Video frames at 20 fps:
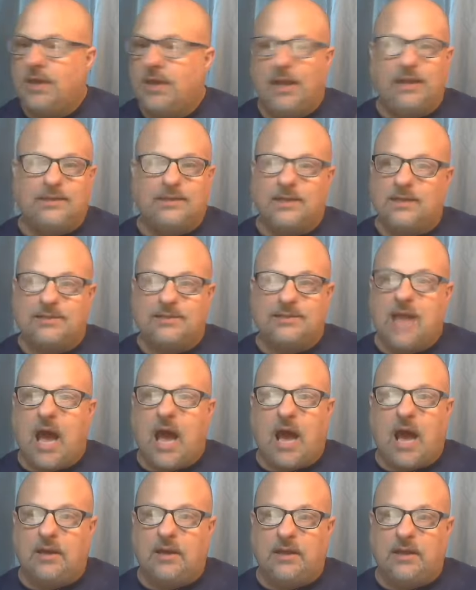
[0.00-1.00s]
It's it's
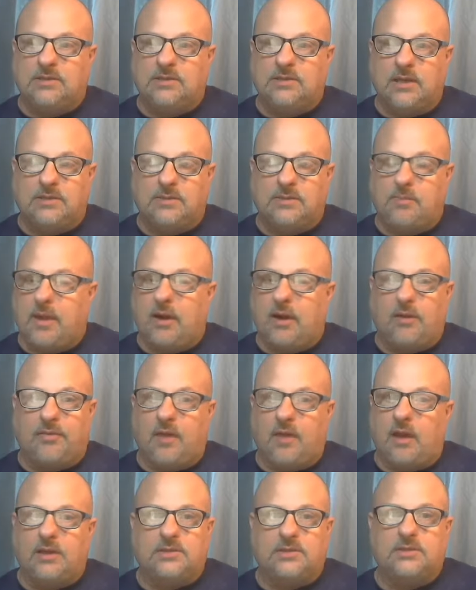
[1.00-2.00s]
not it's it's a
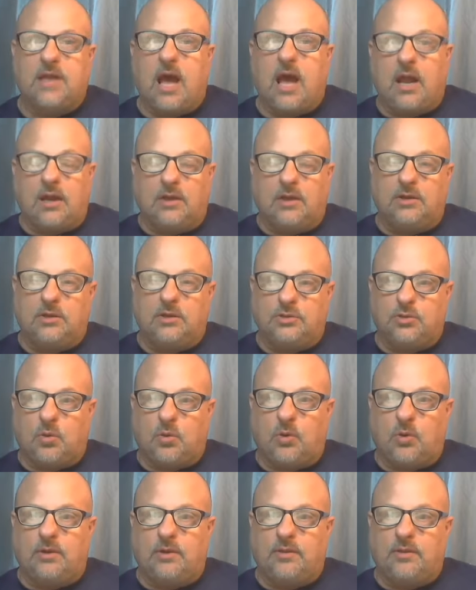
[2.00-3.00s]
marathon. It's not a
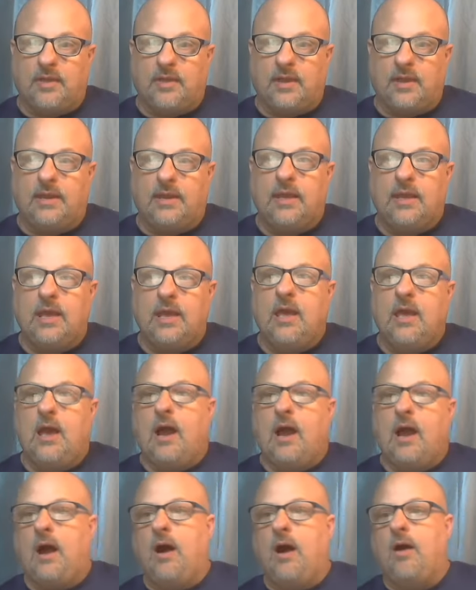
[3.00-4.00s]
short thing,
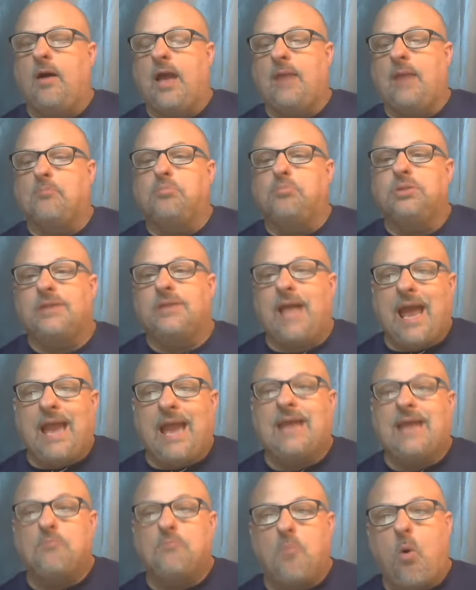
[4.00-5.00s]
uh, and
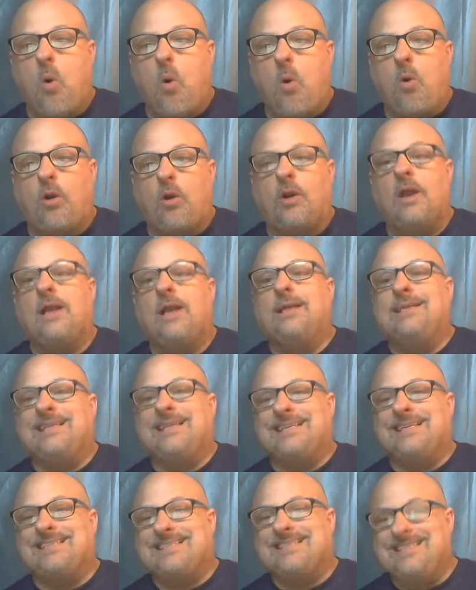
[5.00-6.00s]
playing more
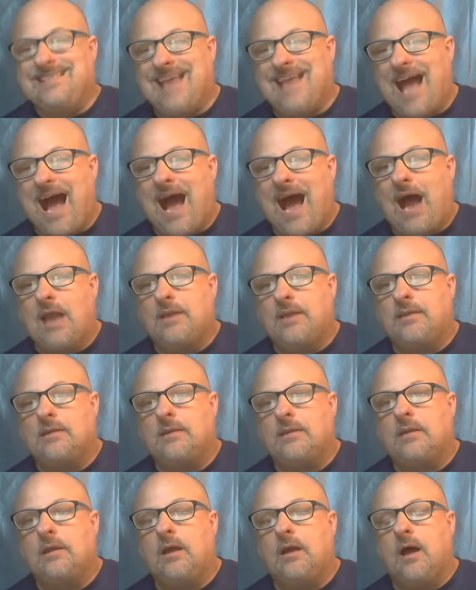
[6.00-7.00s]
does not
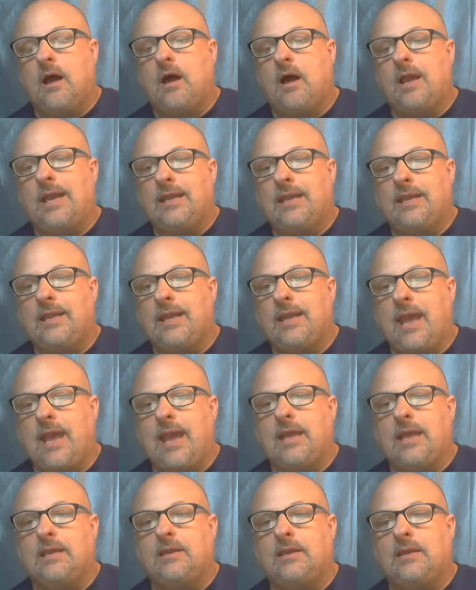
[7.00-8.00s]
uh,
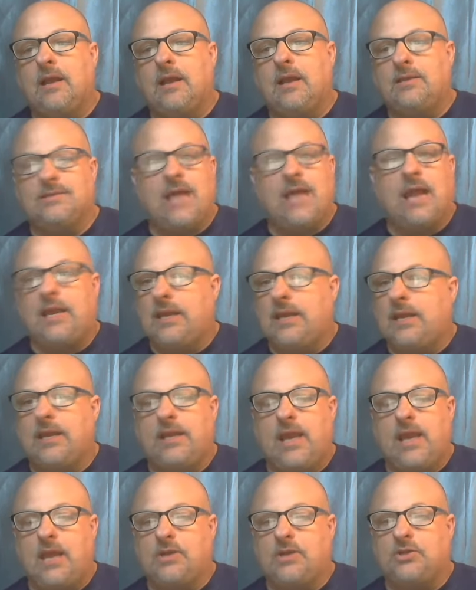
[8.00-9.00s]
indicate is not an
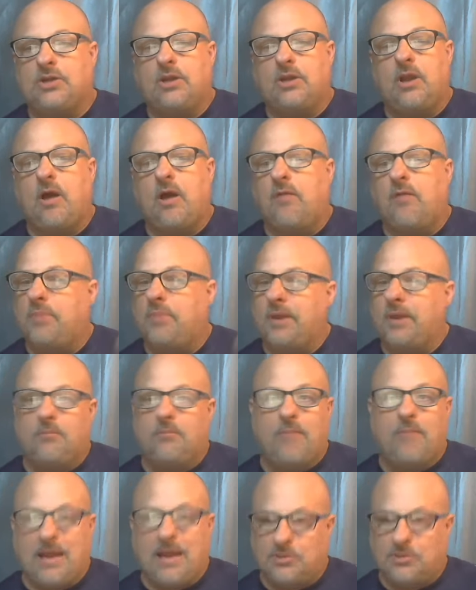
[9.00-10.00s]
indication of be,
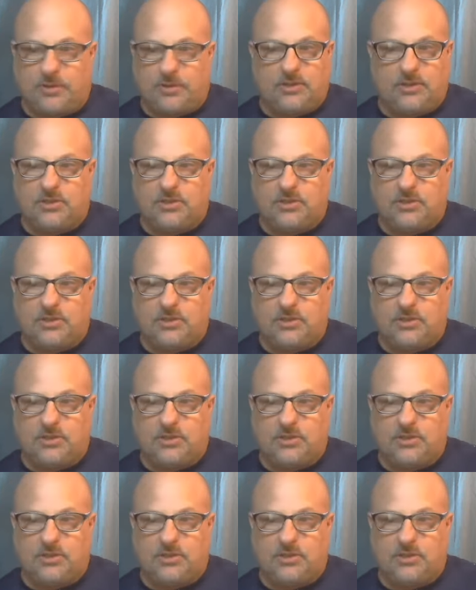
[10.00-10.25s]
mastering the